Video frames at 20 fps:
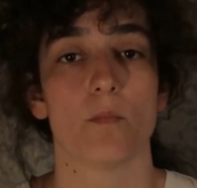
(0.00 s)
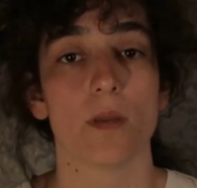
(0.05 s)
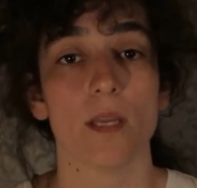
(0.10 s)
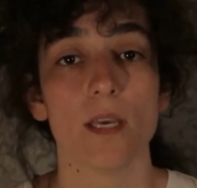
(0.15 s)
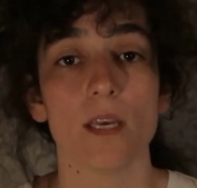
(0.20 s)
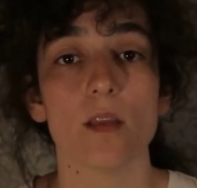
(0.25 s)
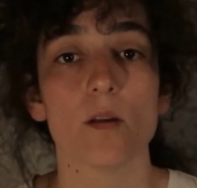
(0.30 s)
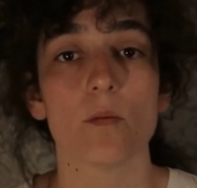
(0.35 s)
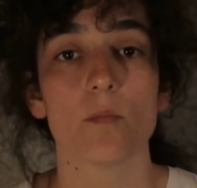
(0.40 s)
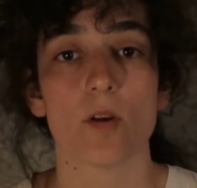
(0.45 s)

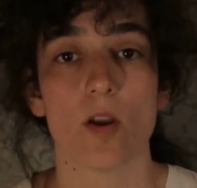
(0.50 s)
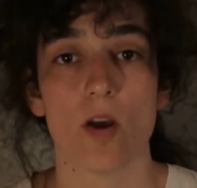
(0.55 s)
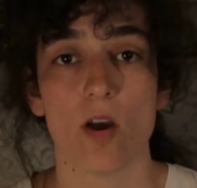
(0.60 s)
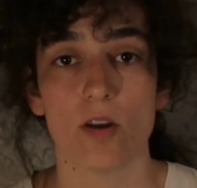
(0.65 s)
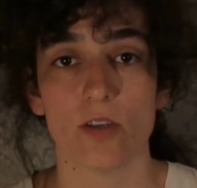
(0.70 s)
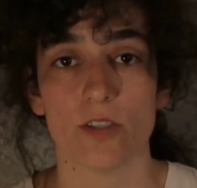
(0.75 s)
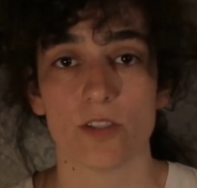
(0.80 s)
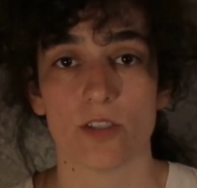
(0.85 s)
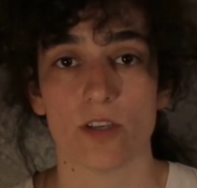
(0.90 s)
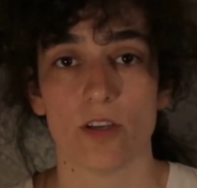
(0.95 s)
Medium
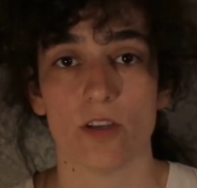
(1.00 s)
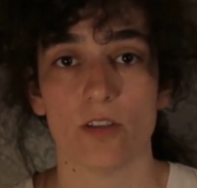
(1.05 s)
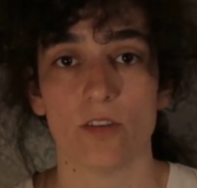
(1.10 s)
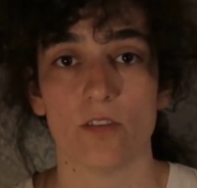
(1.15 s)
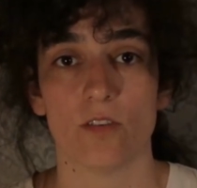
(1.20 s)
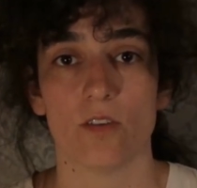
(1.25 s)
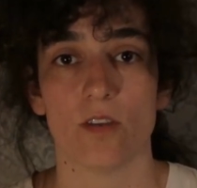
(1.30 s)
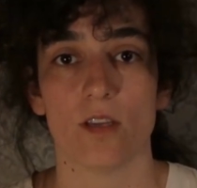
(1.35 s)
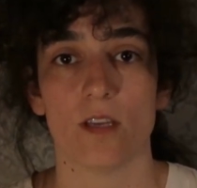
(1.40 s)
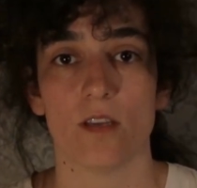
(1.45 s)
long
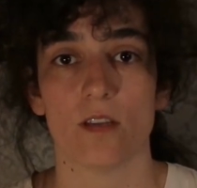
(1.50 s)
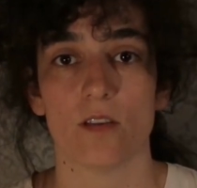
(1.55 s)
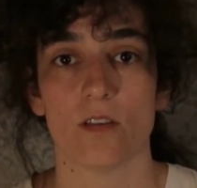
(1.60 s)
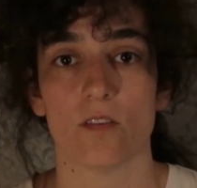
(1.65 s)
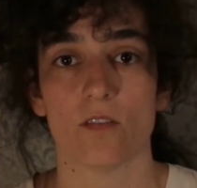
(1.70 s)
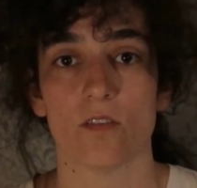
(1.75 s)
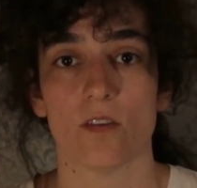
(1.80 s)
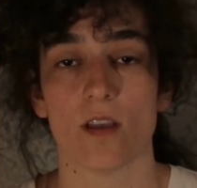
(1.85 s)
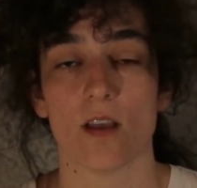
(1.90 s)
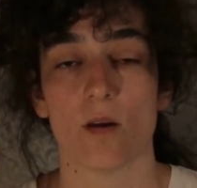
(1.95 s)
shot
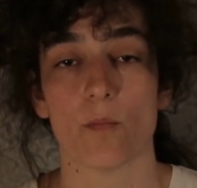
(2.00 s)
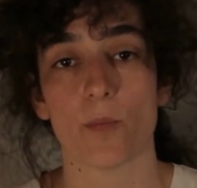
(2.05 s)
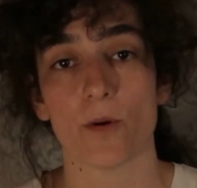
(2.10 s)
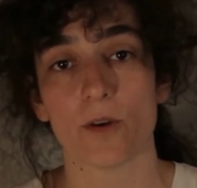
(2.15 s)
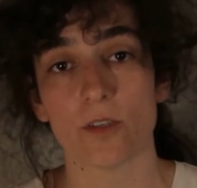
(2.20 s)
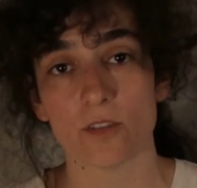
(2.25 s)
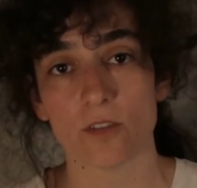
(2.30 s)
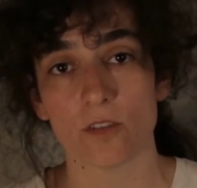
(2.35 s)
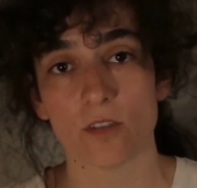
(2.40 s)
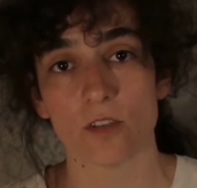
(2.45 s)
is a
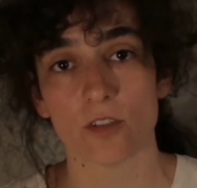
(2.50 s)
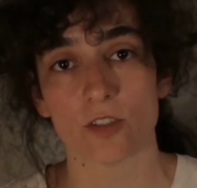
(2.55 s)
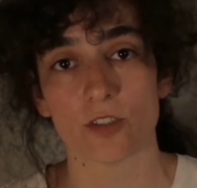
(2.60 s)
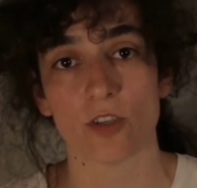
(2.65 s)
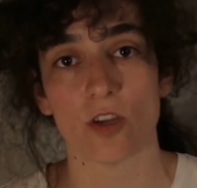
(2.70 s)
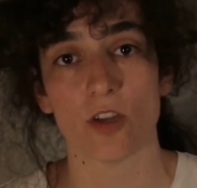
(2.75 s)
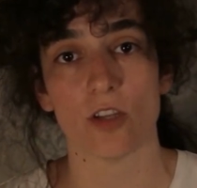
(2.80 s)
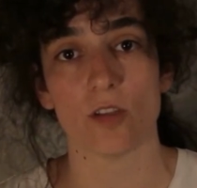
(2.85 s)
personal